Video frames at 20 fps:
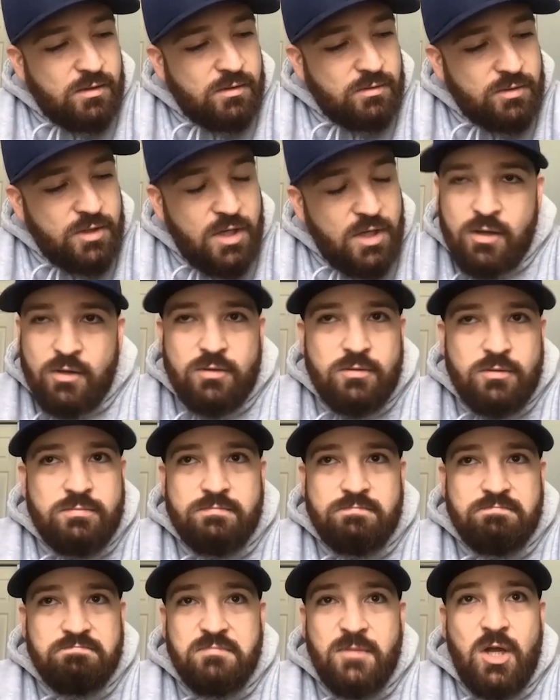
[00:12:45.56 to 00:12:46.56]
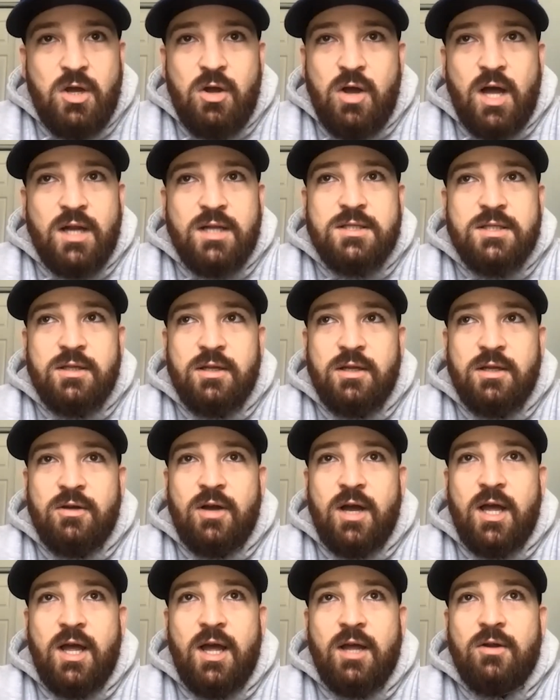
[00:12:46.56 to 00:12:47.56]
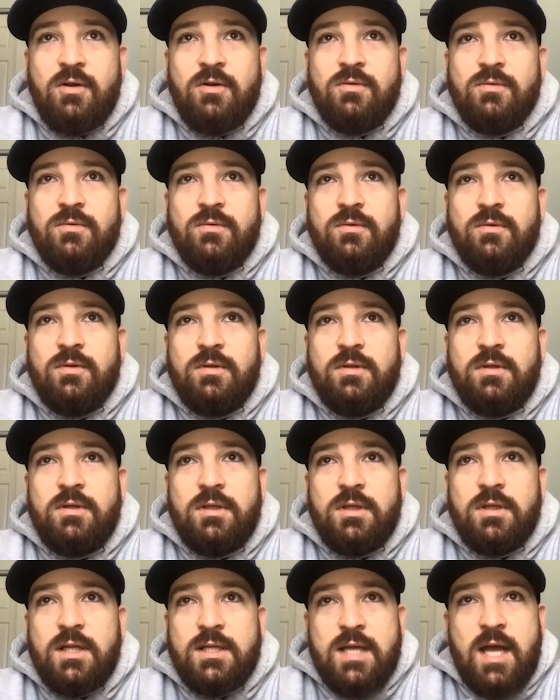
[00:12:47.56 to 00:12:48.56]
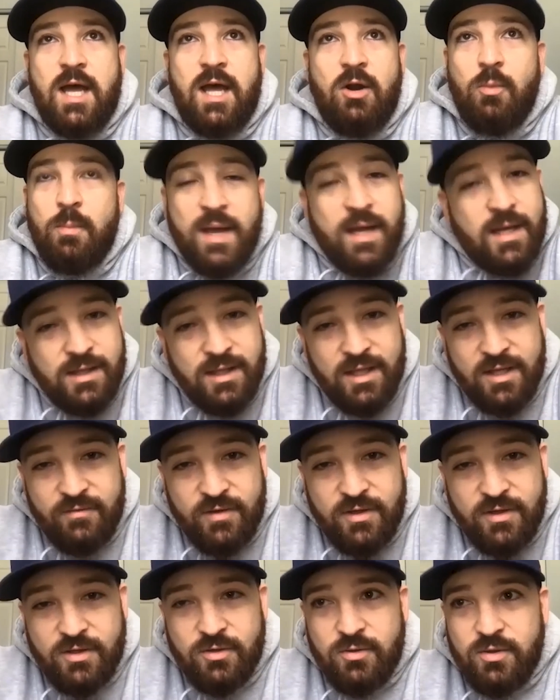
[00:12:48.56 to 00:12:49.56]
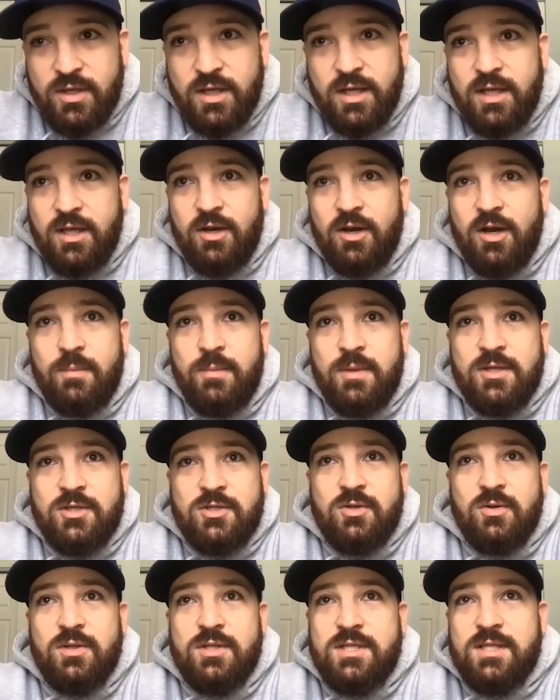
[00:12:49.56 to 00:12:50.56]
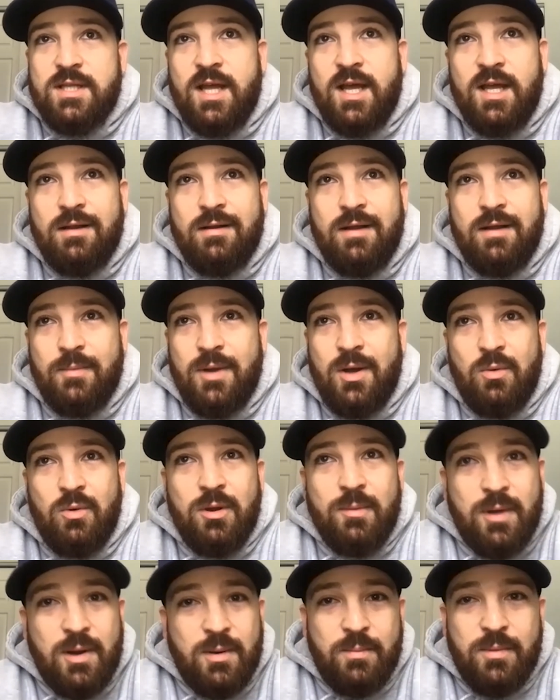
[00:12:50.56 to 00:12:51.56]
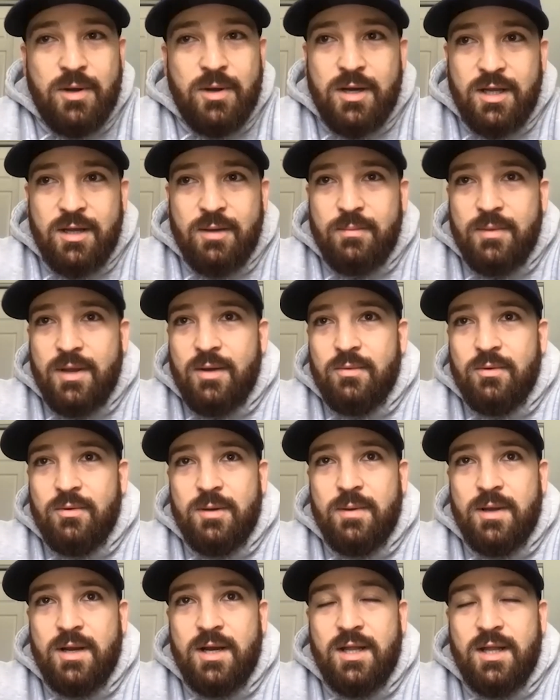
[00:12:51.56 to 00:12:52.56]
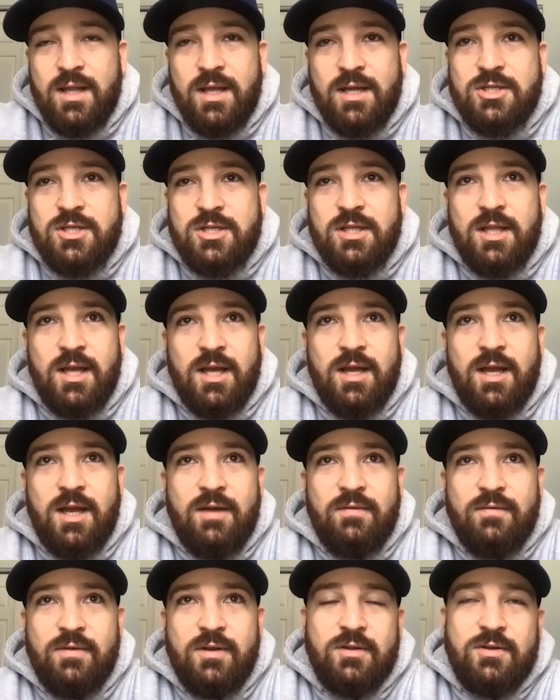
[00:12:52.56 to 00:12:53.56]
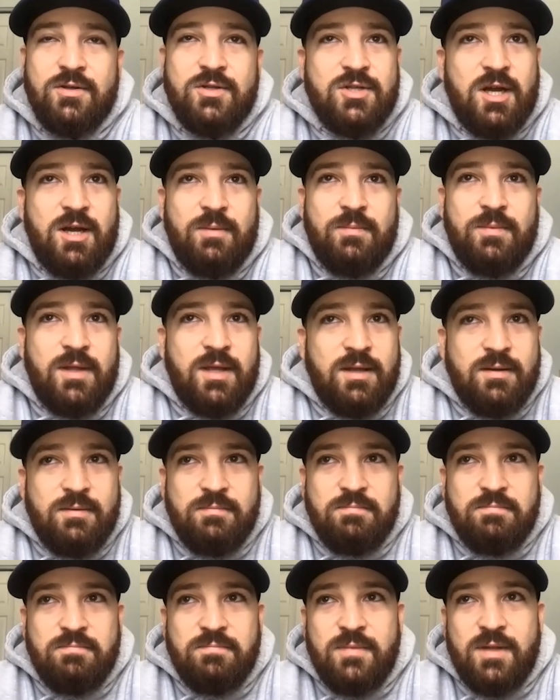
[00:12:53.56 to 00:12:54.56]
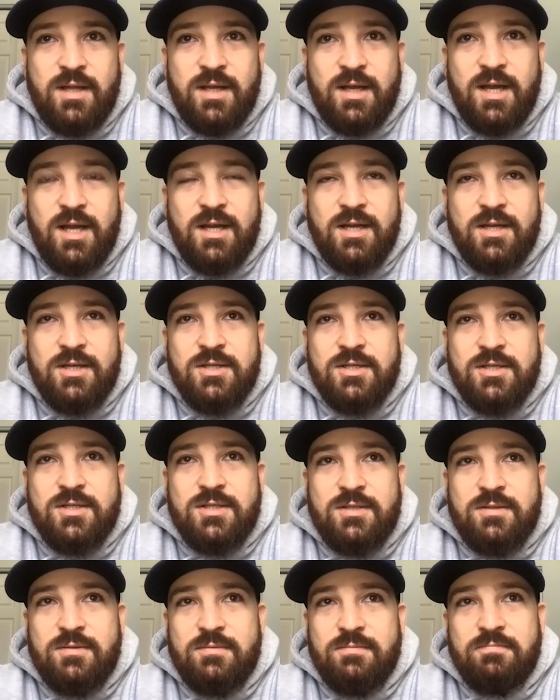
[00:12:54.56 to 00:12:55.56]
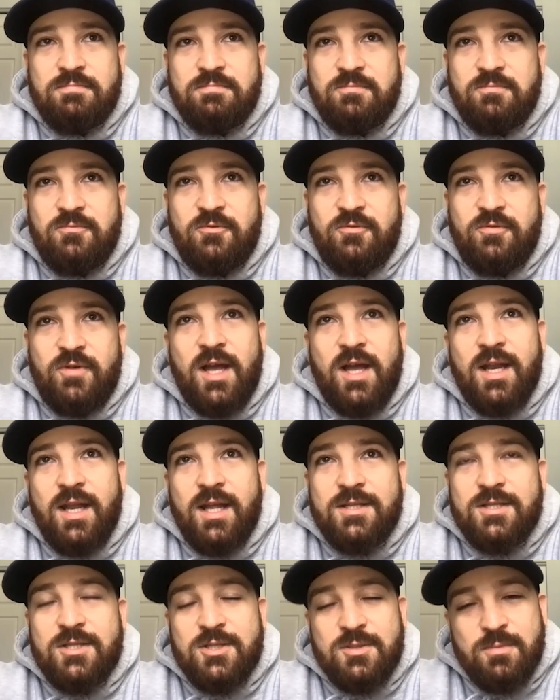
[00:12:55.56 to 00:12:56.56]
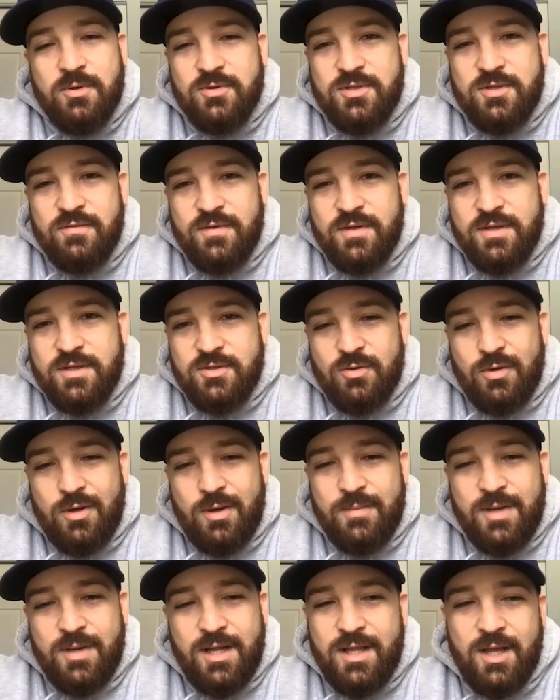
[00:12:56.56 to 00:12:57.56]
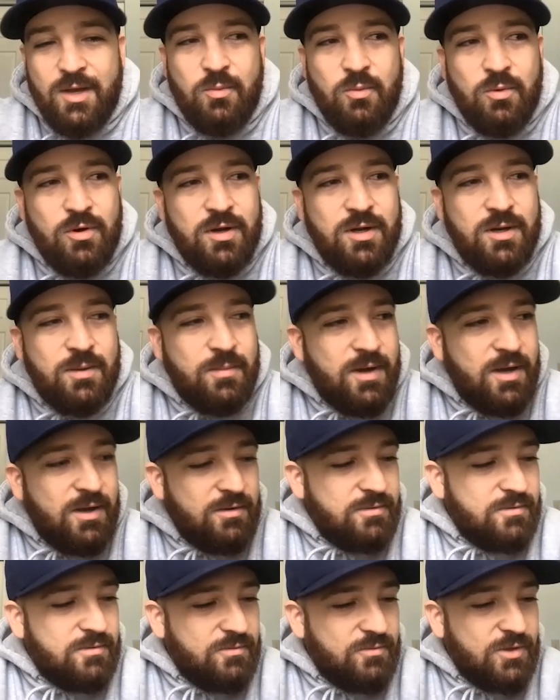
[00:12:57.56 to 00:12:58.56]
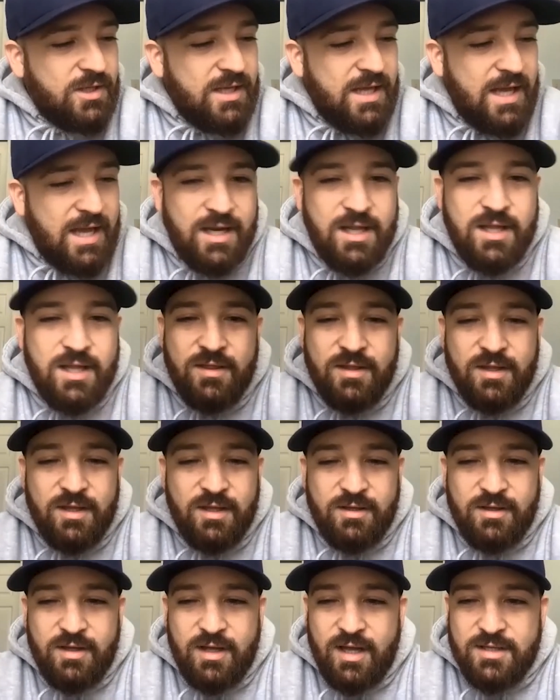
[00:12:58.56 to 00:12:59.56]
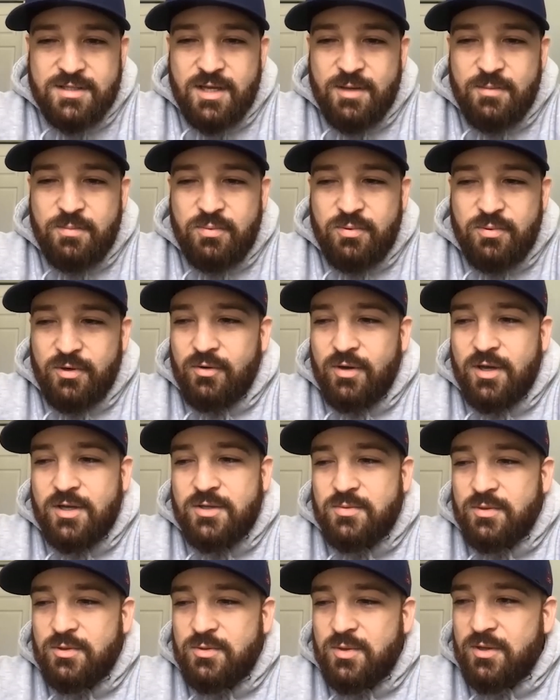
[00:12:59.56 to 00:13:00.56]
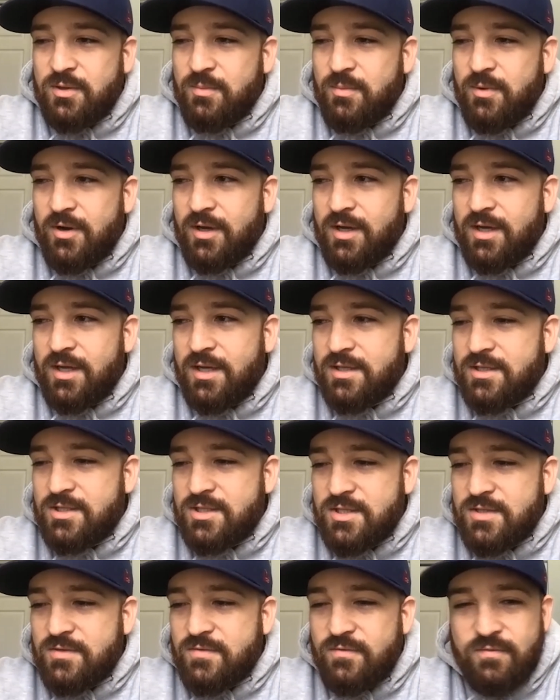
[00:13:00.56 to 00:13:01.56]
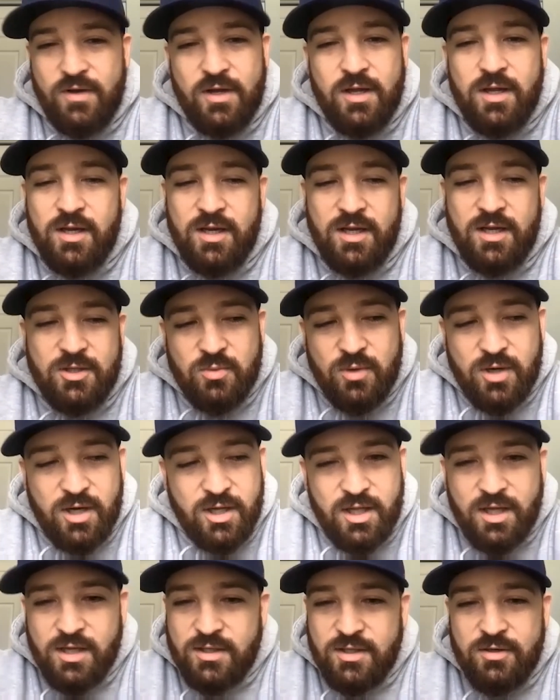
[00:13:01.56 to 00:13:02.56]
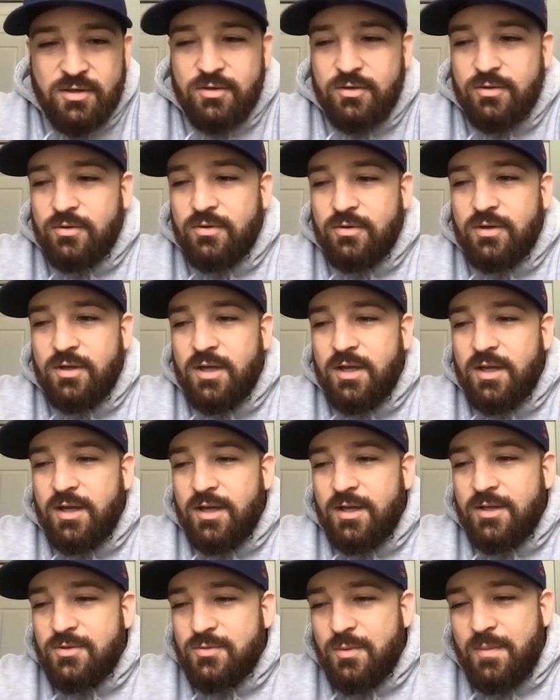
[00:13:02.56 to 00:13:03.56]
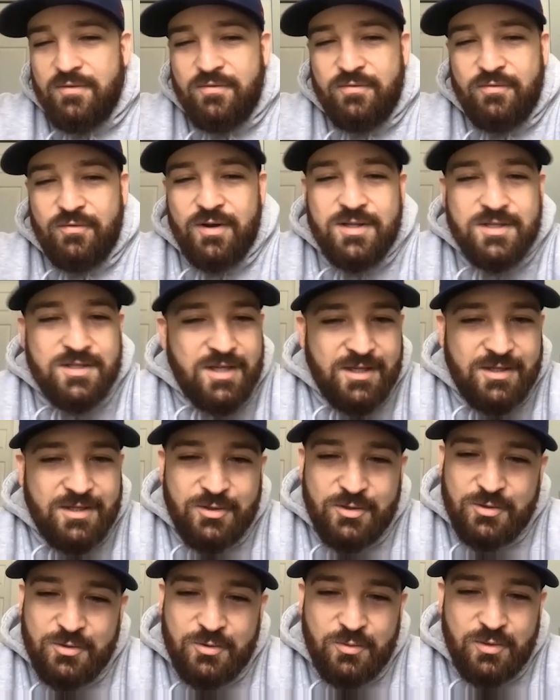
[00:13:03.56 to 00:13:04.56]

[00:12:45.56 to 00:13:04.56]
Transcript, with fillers: No, honestly, no. I don't make a living doing it, you know what I mean? So I'm not worried about money. I'm not worried about any of that shit. Like I have another job that kind of just finances most of it. So I'm not like worried about really anything. As I progress with 12th and Market, it's just fun. It's what I like to do. It's what my friends like to do.